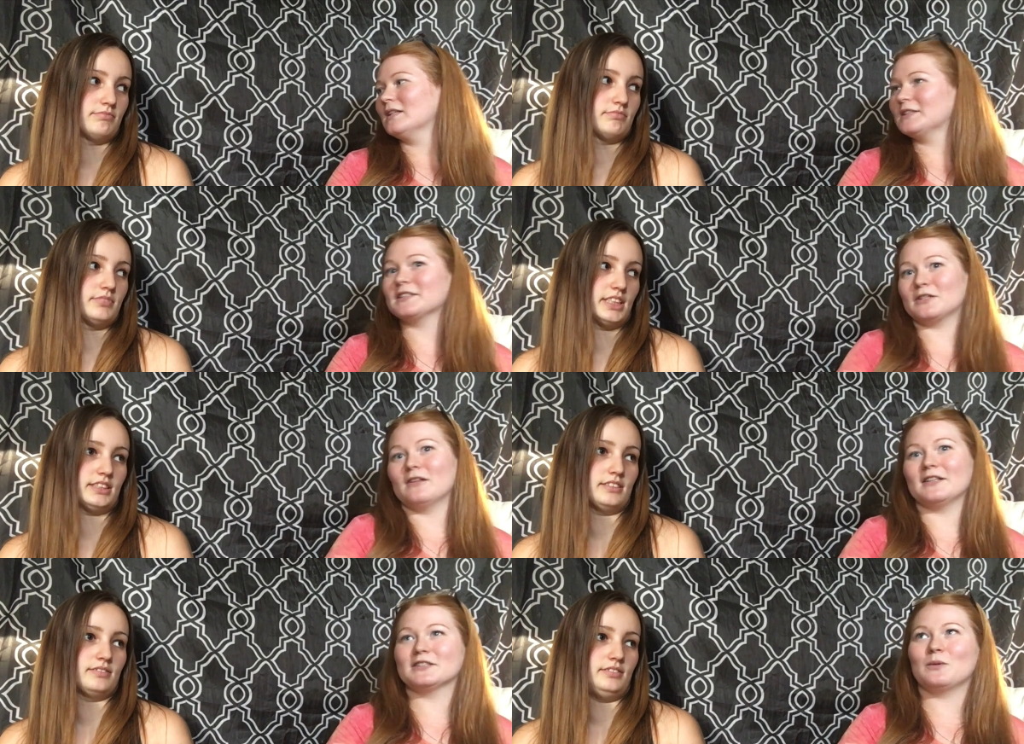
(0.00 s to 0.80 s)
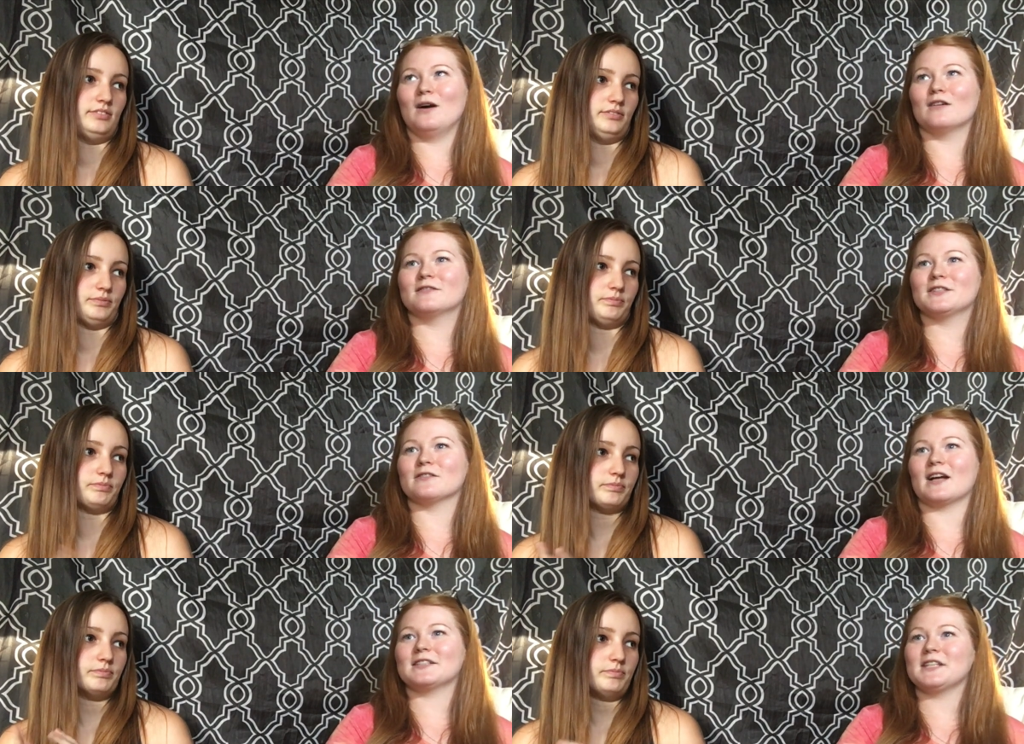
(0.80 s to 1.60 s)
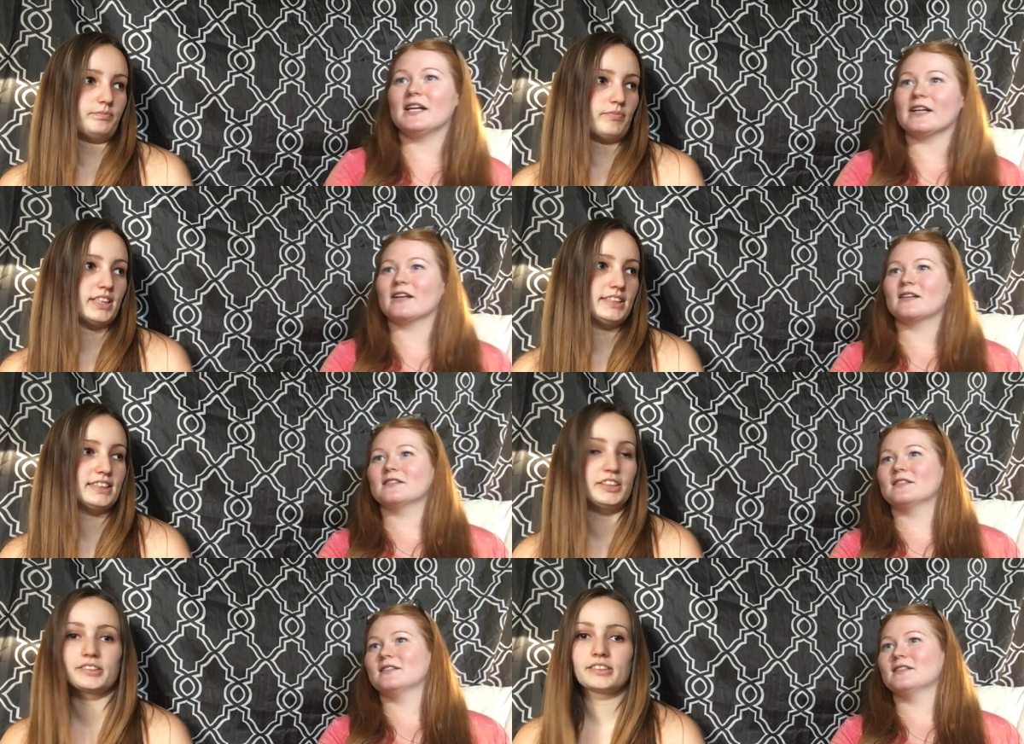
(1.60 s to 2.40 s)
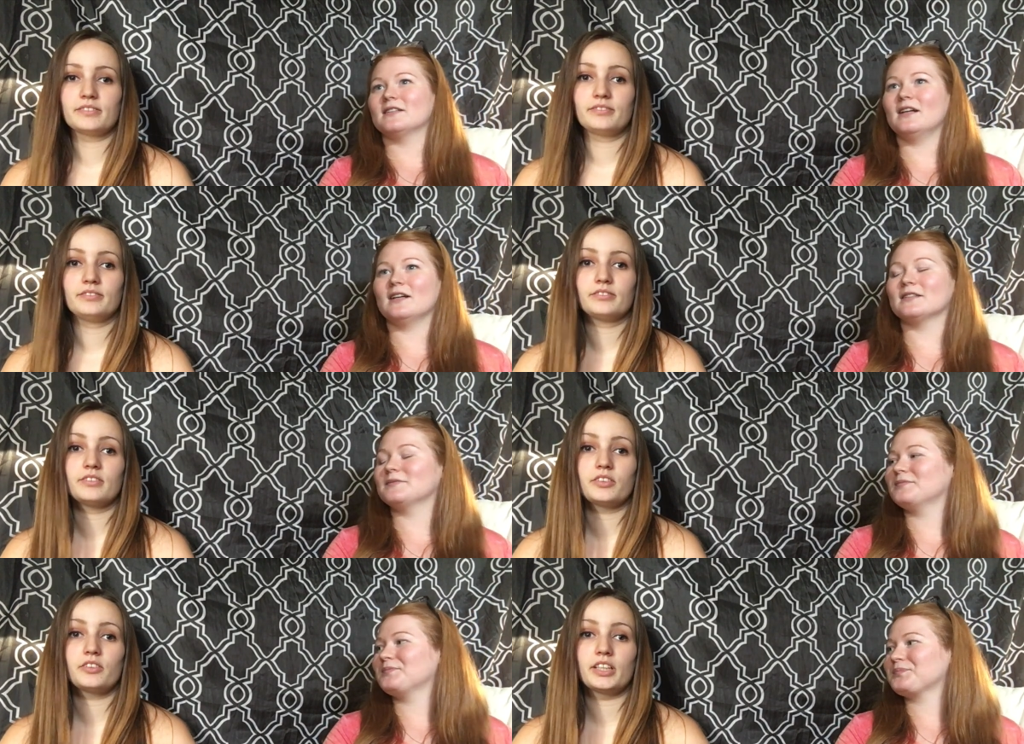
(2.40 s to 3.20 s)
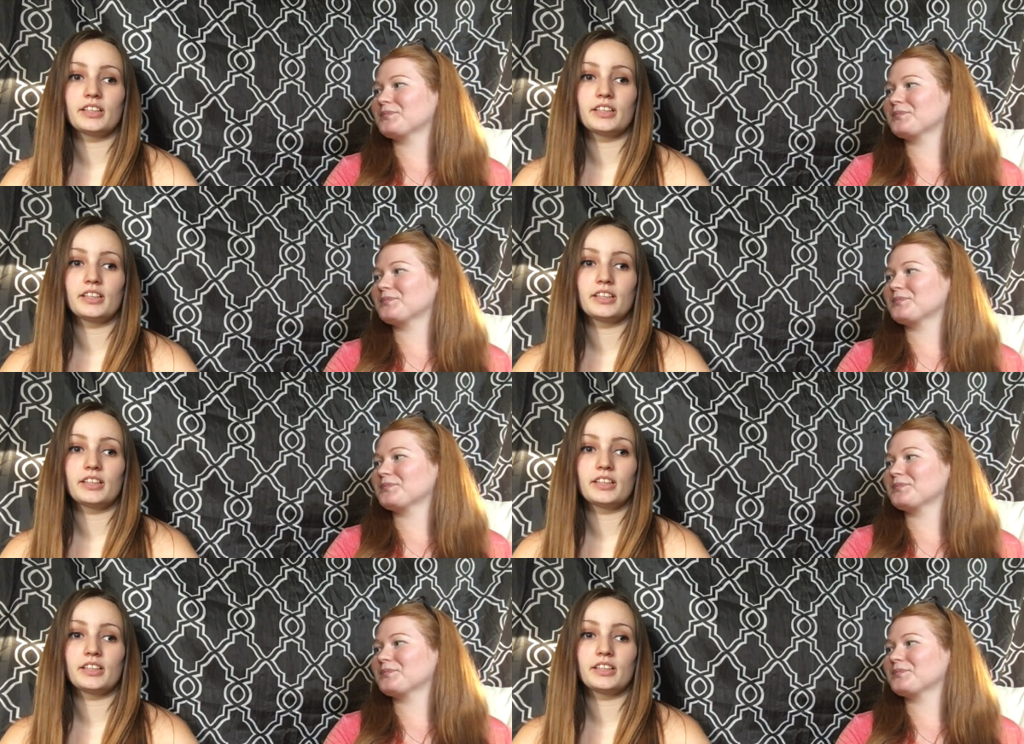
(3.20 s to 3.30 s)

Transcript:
Speaker 1: Since 2012, so that's like six years. Yeah. In grade